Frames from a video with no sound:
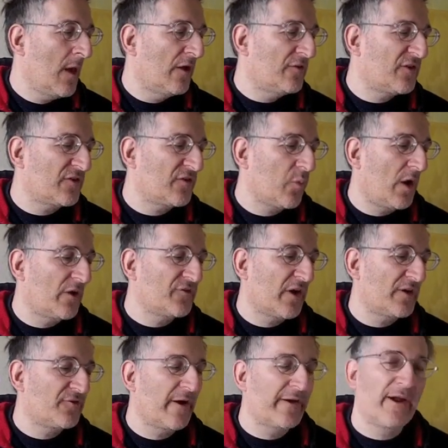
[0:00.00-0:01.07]
And just once
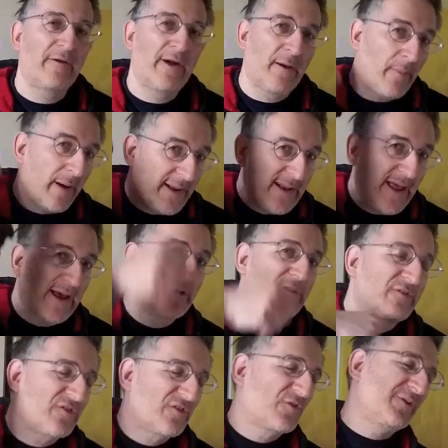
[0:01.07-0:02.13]
I tried it around my neck
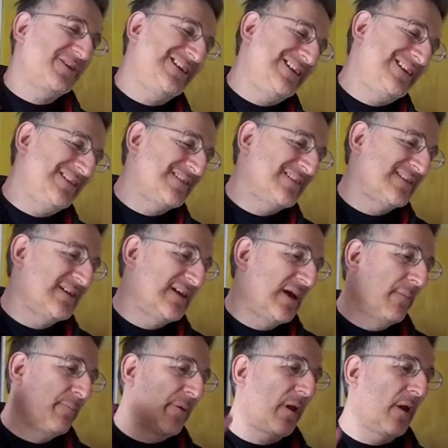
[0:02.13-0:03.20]
and squeezed,
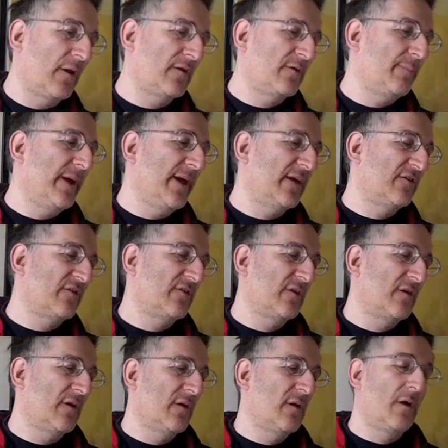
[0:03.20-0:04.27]
but I'll admit
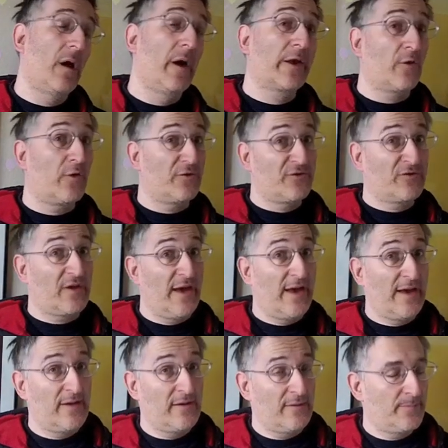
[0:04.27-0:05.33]
I got
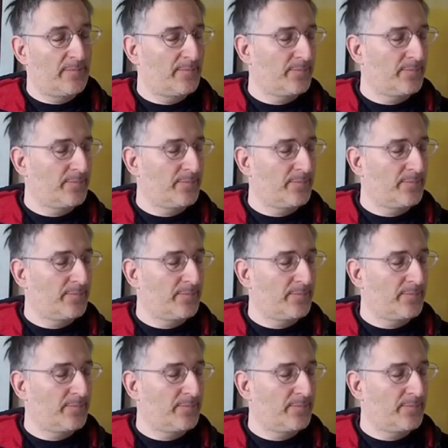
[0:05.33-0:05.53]
scared.